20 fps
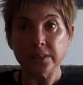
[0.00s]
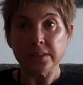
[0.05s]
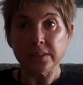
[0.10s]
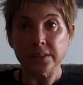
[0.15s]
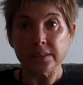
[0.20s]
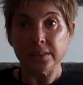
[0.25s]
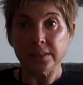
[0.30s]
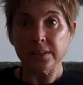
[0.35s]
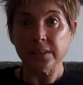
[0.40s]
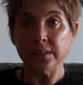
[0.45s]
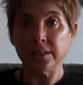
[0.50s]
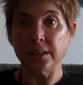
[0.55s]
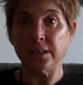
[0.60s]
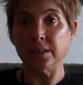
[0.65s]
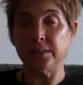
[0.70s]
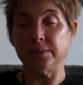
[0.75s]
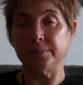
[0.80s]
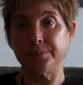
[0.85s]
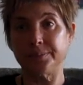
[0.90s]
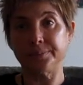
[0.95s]
Right.
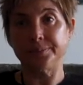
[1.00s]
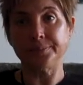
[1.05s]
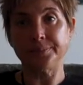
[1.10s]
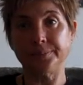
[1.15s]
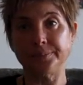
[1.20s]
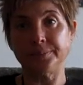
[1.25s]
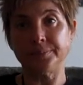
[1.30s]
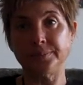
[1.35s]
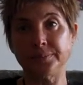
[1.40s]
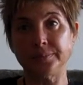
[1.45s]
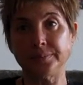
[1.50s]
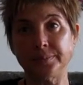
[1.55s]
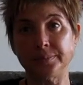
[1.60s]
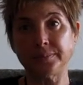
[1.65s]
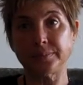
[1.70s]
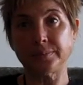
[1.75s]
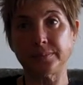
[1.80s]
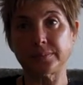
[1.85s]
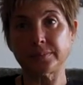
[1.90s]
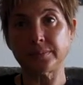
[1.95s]
And that's a really
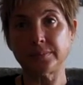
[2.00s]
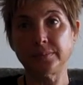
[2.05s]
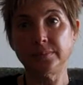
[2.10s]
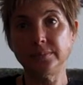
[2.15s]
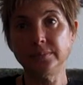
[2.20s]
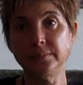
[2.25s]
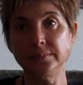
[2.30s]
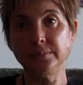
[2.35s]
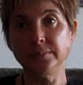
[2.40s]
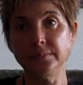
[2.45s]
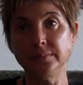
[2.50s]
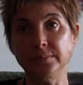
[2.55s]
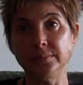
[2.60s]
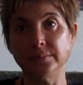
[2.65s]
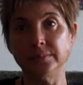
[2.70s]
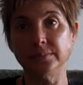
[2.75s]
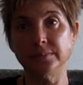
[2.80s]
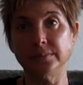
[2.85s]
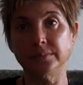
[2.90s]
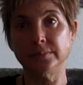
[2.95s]
good point too
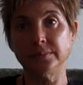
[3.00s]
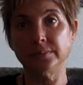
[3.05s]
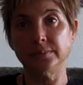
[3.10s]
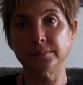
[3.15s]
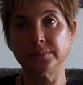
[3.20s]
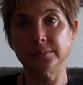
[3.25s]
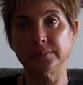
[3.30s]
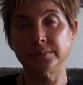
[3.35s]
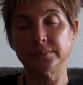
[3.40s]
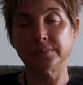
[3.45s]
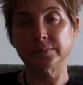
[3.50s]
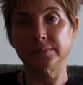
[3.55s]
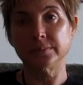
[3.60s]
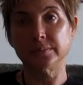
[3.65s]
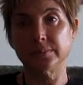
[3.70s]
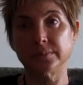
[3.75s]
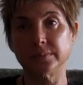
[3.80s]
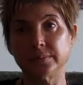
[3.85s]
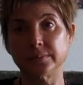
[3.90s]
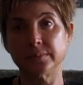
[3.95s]
that you make, that
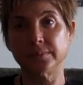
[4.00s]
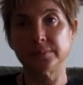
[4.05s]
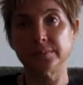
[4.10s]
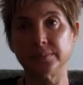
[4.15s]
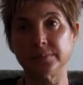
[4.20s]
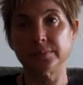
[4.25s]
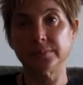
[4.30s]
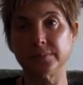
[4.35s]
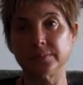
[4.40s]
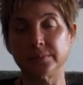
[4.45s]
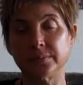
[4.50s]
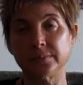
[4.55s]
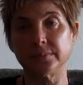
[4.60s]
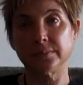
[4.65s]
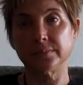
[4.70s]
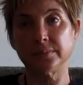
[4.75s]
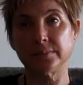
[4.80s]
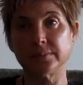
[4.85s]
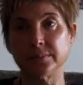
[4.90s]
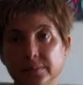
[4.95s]
the experience
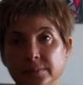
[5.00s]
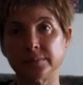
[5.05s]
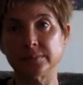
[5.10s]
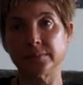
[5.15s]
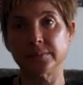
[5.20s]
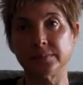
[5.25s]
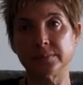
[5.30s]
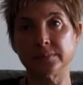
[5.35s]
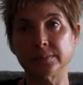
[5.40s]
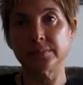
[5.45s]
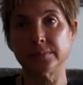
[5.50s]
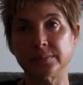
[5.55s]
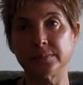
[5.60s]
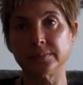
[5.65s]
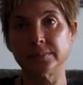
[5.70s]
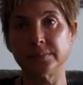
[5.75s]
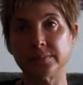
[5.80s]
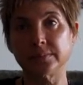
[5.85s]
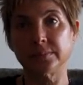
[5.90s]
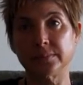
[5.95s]
of veterans from
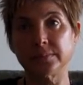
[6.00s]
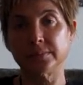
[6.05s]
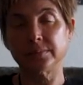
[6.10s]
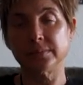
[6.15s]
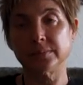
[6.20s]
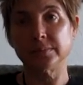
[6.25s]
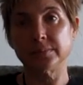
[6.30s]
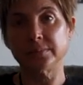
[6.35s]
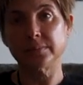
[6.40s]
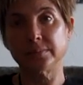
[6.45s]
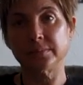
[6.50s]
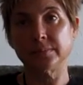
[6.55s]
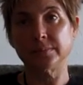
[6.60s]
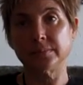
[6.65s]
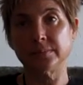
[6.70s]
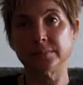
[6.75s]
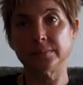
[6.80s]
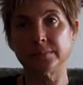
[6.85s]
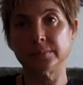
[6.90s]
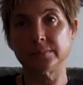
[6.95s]
Vietnam or
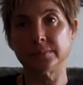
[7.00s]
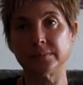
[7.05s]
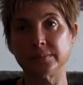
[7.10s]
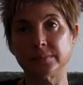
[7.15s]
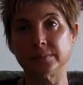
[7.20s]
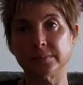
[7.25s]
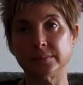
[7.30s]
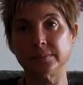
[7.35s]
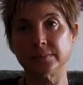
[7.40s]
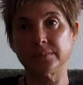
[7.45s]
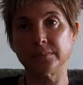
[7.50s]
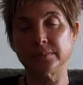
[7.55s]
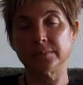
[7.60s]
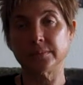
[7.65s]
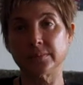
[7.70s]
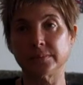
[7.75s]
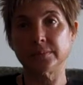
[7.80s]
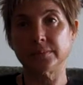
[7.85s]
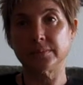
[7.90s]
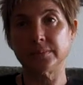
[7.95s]
previous wars
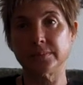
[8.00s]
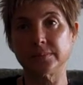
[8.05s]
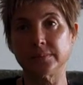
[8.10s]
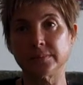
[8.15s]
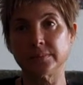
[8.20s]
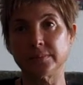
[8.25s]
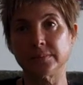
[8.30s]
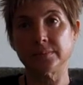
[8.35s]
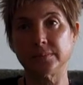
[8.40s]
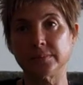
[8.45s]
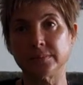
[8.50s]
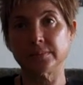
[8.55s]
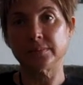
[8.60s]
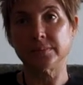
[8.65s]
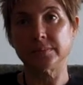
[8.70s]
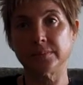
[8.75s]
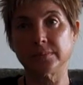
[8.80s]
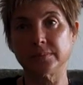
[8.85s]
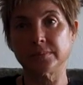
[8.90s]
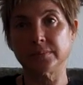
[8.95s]
is going to
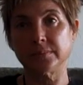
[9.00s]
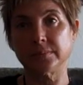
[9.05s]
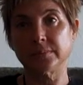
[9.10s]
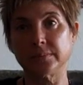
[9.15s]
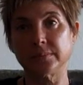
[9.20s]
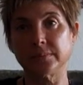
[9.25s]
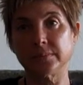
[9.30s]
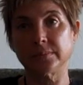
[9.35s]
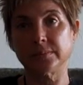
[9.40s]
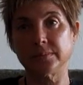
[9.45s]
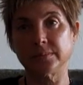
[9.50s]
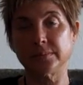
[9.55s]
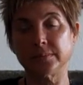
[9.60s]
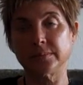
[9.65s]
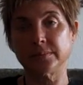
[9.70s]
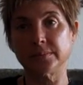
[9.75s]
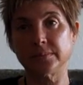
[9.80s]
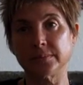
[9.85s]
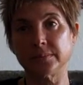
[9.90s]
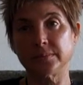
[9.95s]
be very different
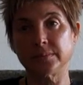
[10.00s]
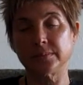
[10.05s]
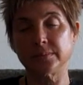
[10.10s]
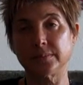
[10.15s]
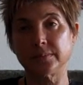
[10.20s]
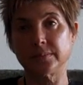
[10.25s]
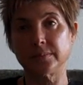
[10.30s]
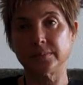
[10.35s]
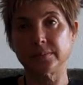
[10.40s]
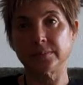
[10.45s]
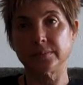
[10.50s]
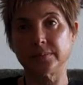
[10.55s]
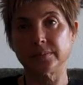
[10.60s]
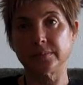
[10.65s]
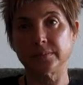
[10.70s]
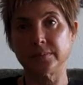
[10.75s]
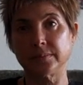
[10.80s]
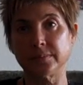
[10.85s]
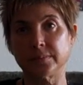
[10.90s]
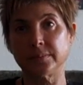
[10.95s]
from the
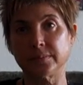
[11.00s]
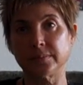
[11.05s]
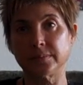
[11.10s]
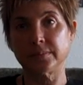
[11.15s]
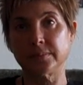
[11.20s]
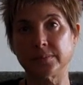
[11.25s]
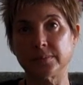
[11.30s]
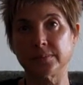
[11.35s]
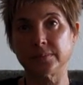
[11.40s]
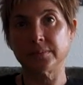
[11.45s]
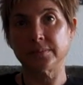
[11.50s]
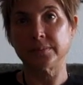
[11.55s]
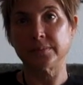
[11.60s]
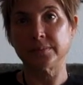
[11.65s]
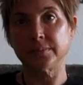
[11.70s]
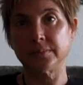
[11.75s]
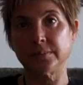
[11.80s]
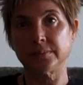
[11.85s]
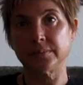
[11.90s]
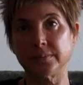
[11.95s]
experience of these
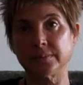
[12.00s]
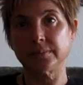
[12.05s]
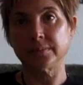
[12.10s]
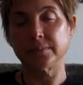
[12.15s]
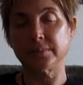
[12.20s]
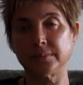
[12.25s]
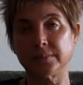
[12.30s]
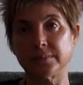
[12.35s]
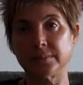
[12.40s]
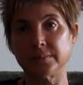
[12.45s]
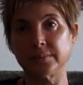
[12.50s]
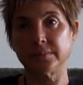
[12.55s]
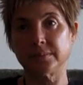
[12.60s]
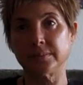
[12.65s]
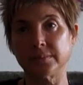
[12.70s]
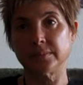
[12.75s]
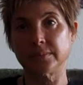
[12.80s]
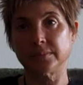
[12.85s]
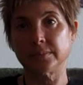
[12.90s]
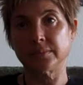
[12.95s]
very young
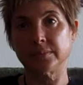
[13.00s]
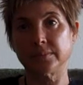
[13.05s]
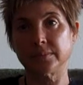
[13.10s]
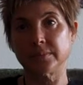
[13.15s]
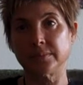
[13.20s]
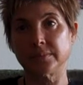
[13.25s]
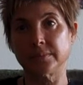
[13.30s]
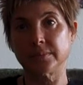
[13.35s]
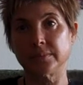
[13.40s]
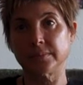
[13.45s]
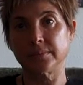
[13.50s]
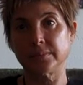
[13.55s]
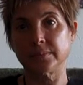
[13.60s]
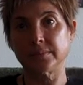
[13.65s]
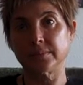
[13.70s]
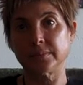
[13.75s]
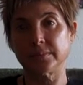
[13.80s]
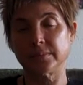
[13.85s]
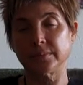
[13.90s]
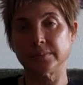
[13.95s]
men and
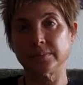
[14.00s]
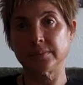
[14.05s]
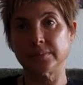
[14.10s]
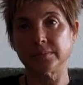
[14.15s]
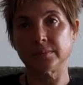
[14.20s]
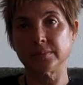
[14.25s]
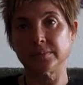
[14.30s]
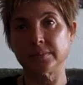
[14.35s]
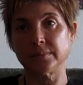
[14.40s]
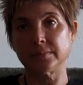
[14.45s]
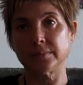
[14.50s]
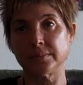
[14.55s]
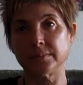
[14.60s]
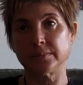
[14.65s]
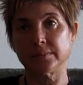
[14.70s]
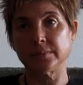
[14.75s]
women who,